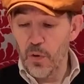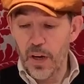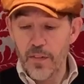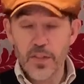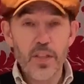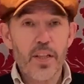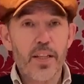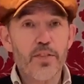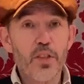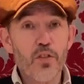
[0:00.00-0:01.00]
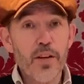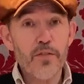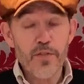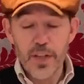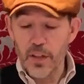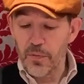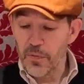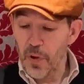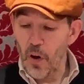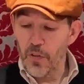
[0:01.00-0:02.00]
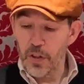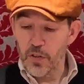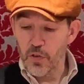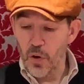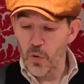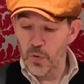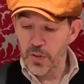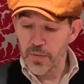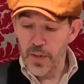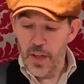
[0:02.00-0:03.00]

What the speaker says: gloves, gives a great feel on the controls.